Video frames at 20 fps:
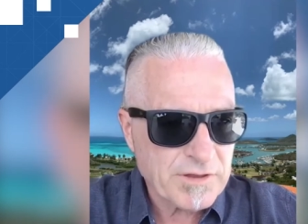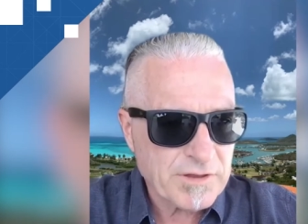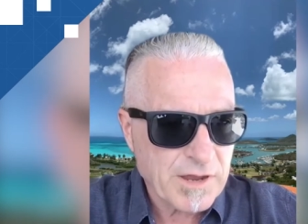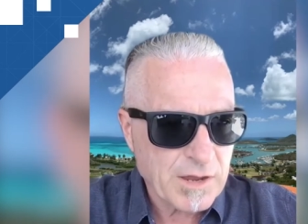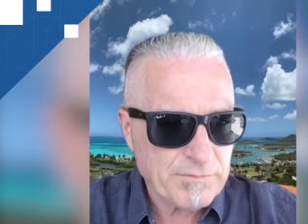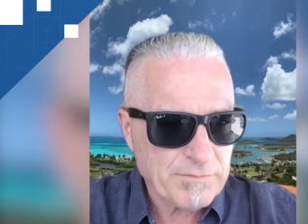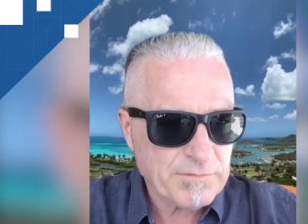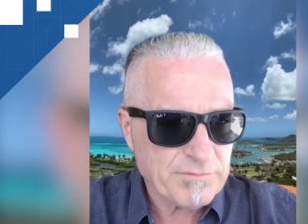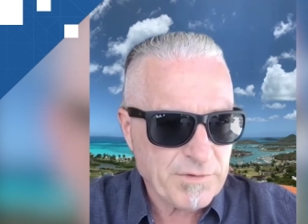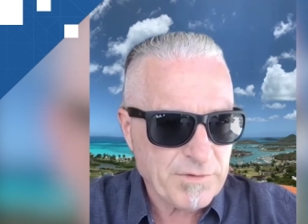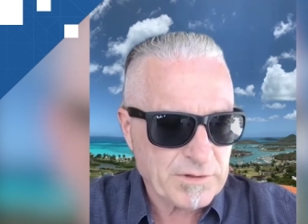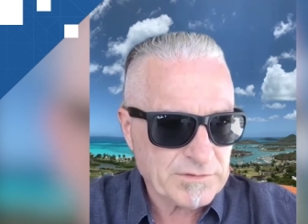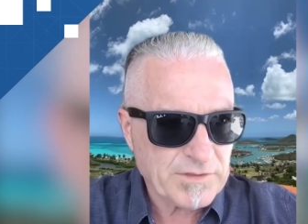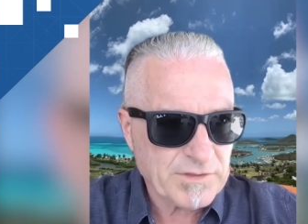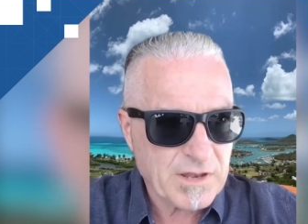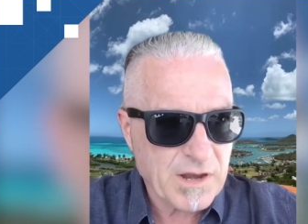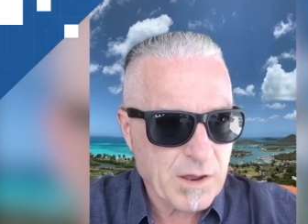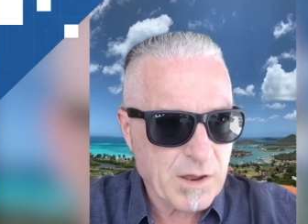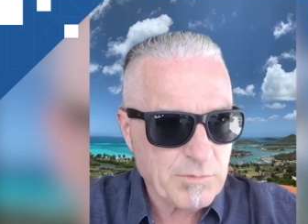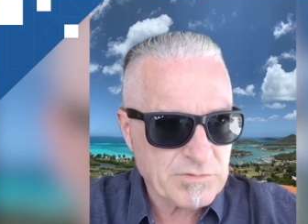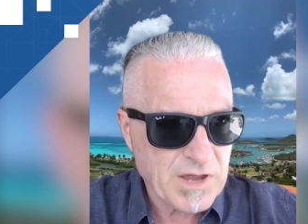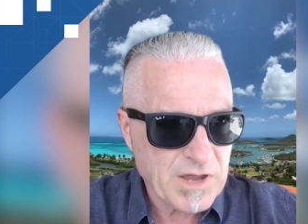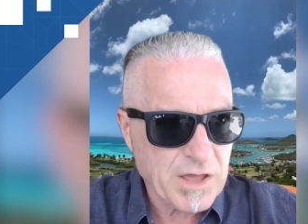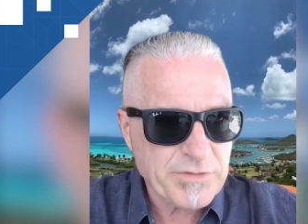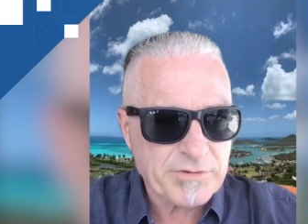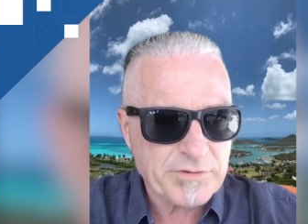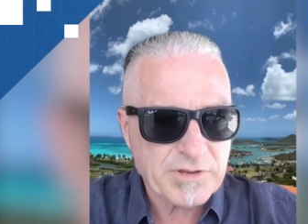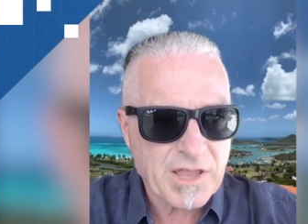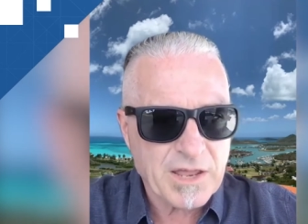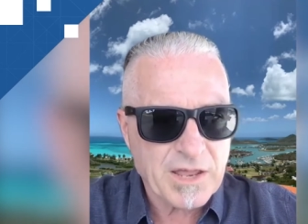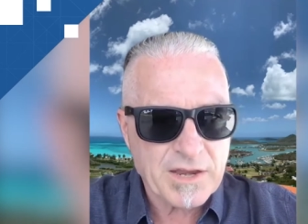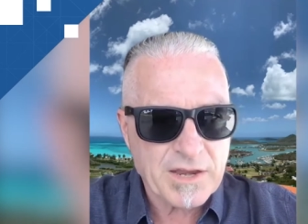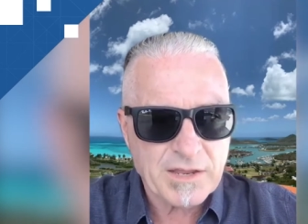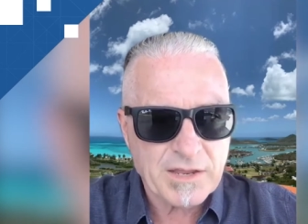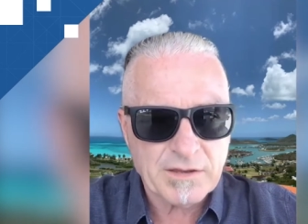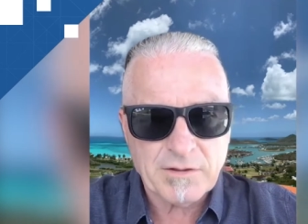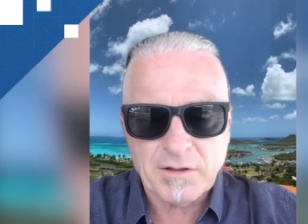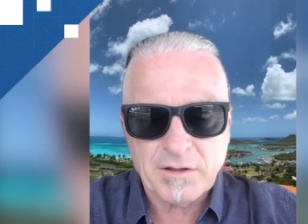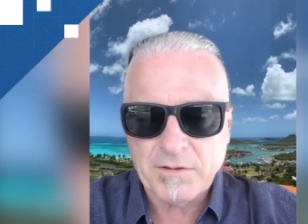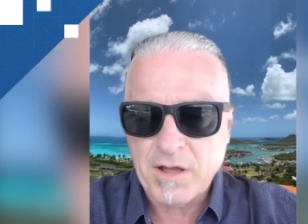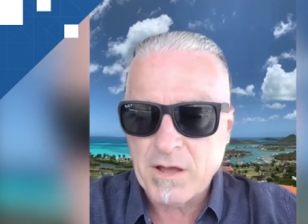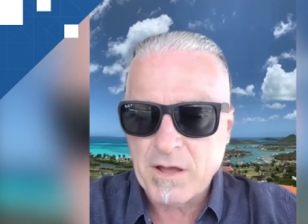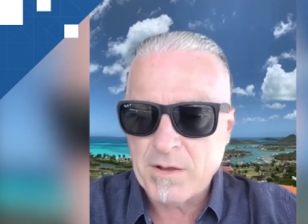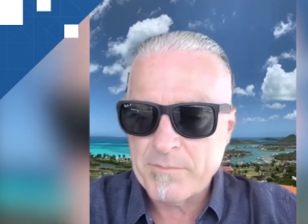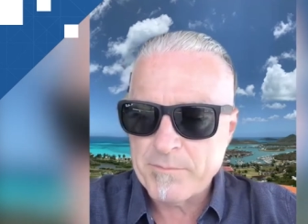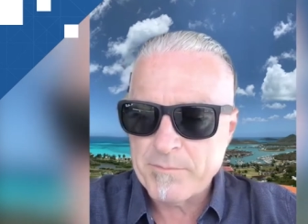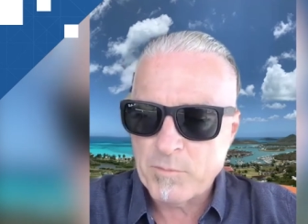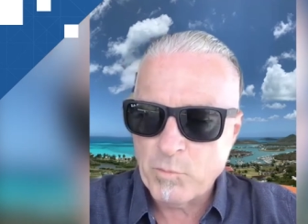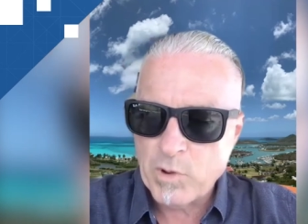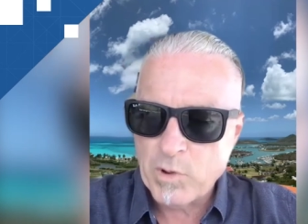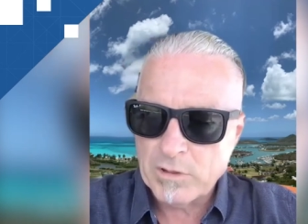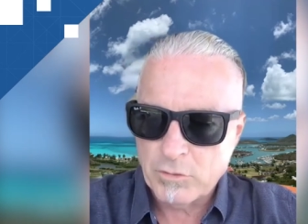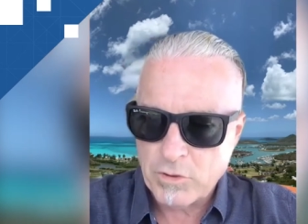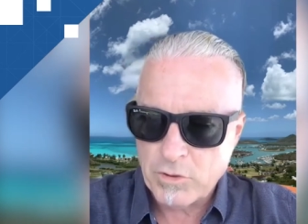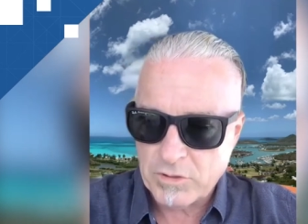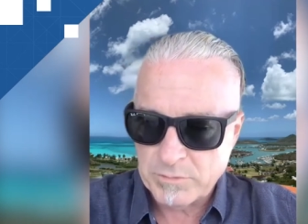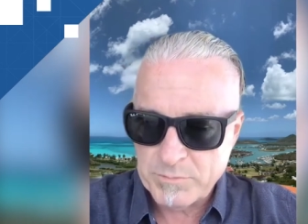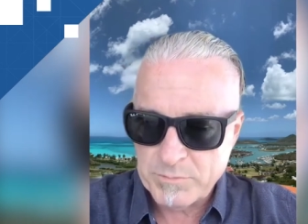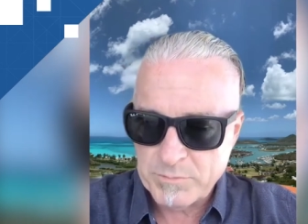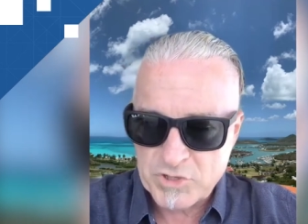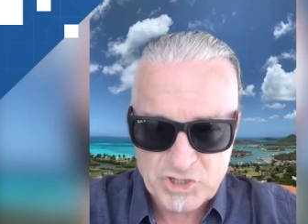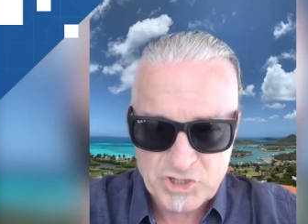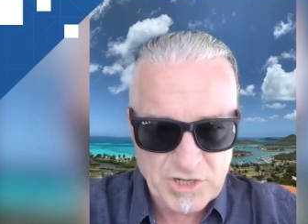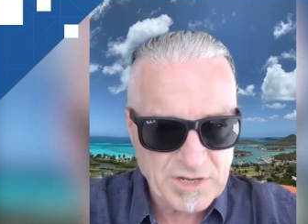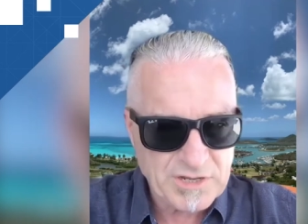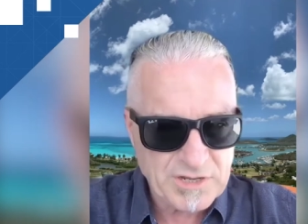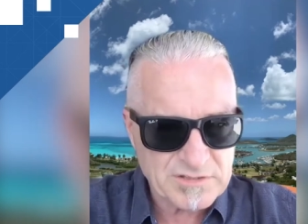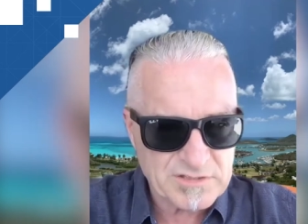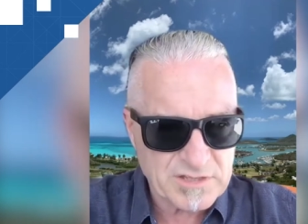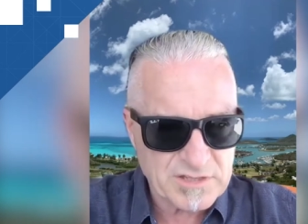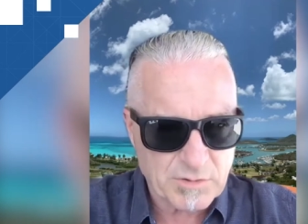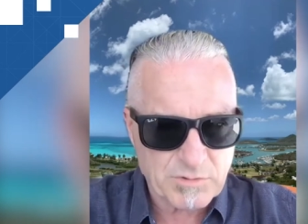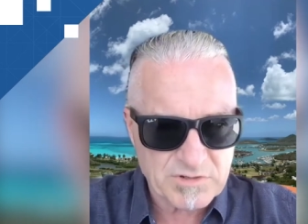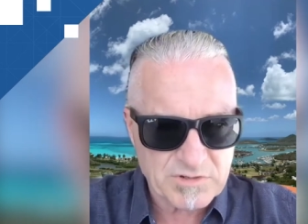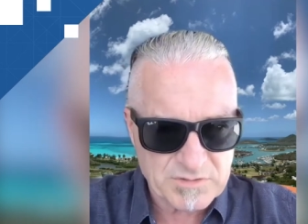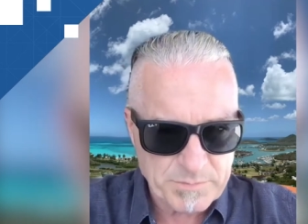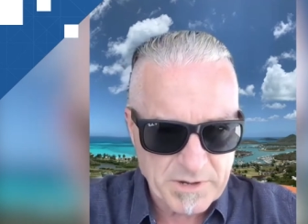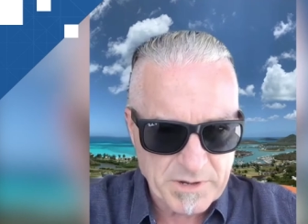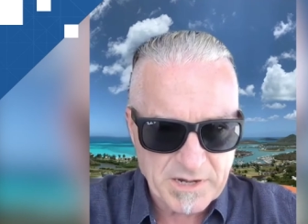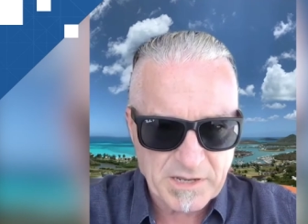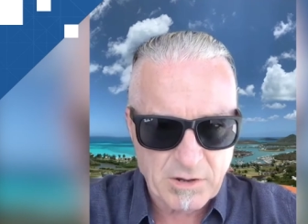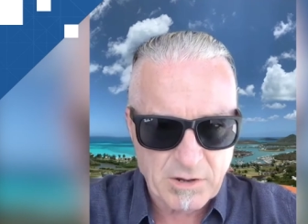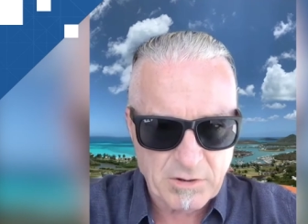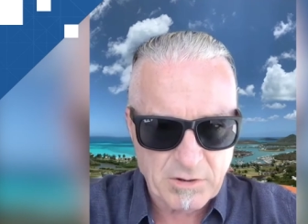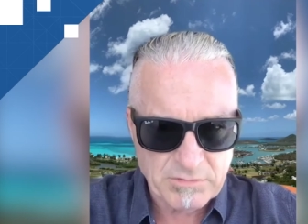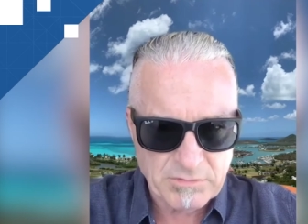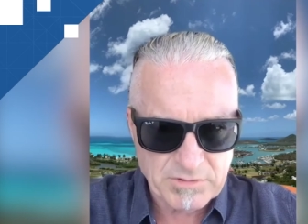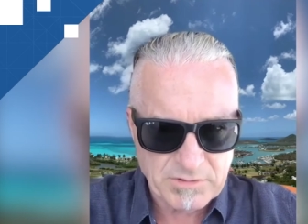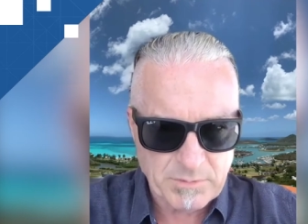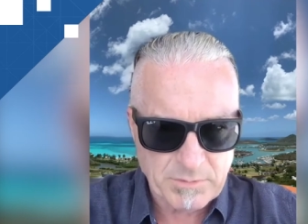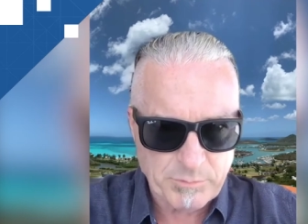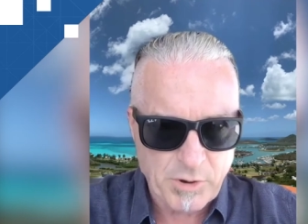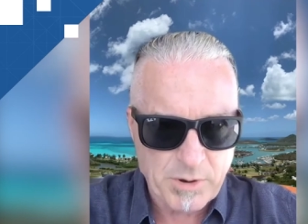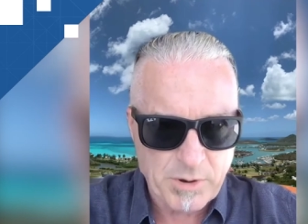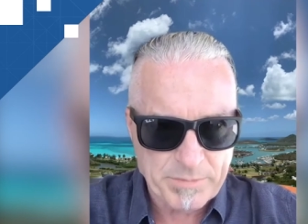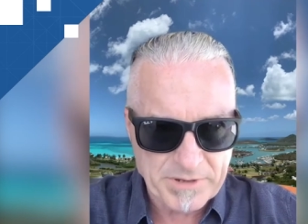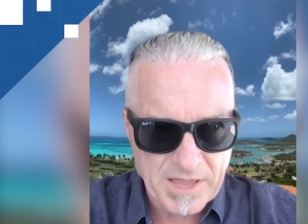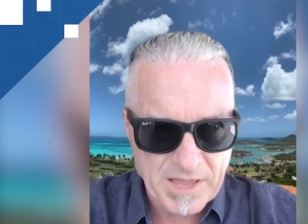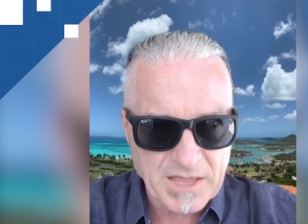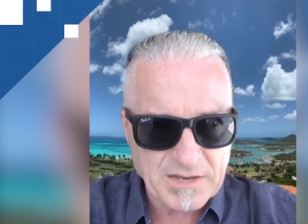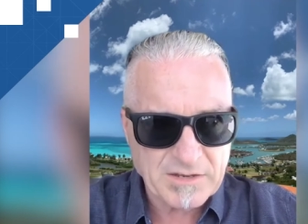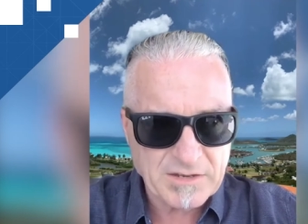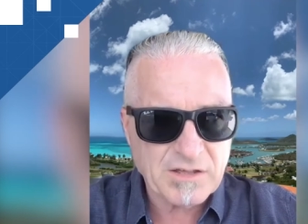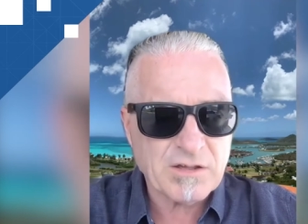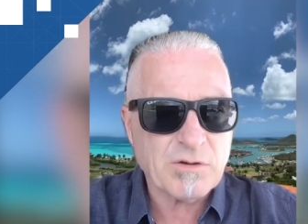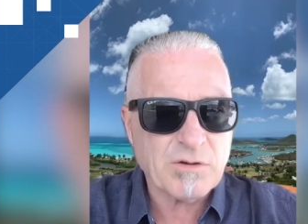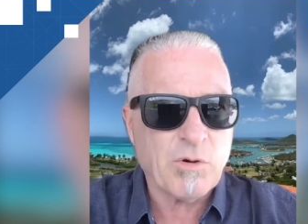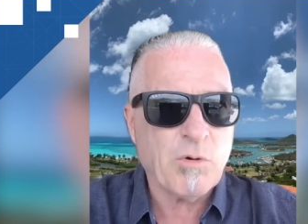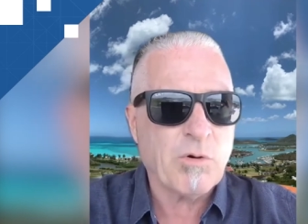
I felt that I was either getting um, well-oiled machines that were spinning out propaganda,